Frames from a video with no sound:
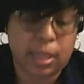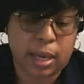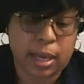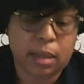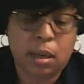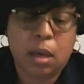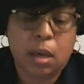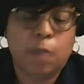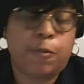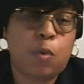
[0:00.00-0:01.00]
net
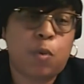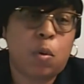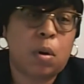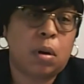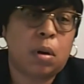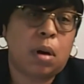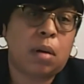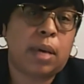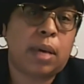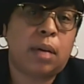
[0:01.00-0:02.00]
for our
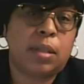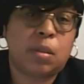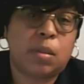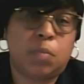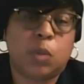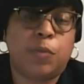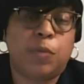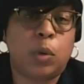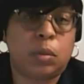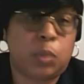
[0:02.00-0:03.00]
county's most
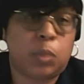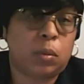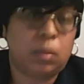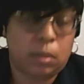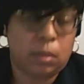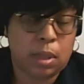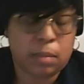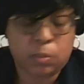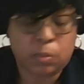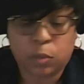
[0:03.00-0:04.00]
vulnerable
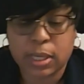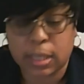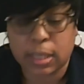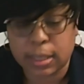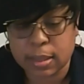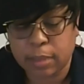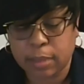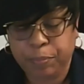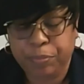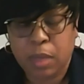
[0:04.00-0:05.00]
um, residents.
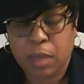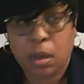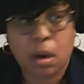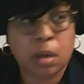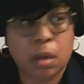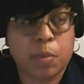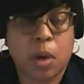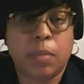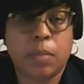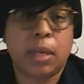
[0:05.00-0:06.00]
Our
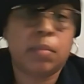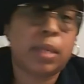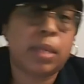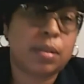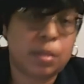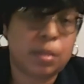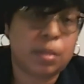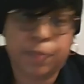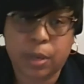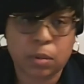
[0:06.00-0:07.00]
department administers
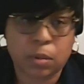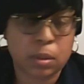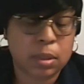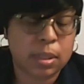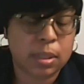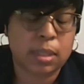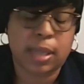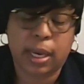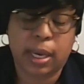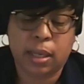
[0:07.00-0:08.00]
federal,
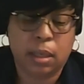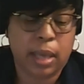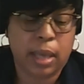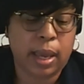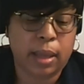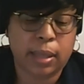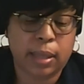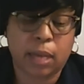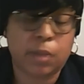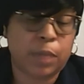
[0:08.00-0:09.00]
state, and
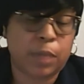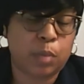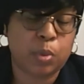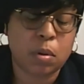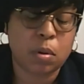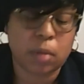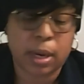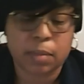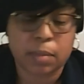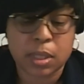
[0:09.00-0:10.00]
county funded
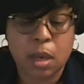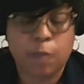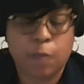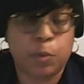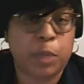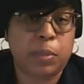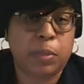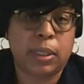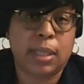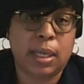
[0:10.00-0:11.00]
programs for people
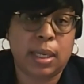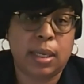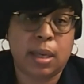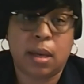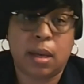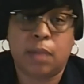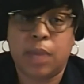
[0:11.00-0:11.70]
in need of